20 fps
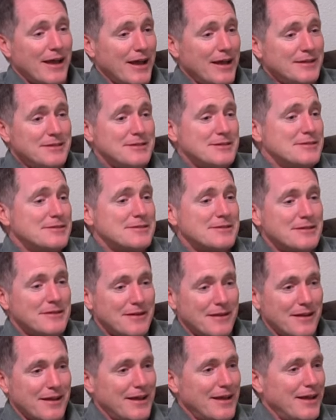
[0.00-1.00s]
it just
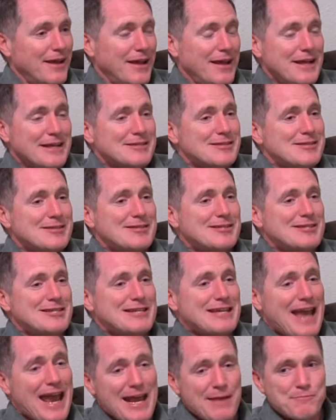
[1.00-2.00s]
it
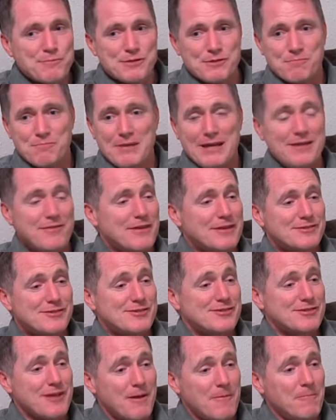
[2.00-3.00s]
escapes me that
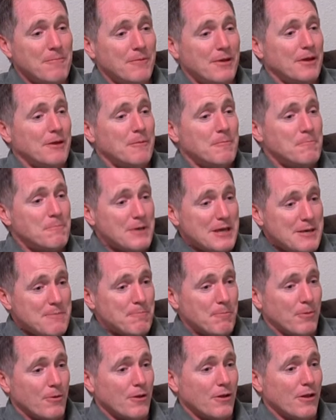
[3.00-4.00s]
some
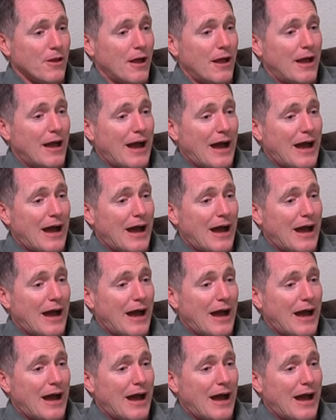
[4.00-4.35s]
people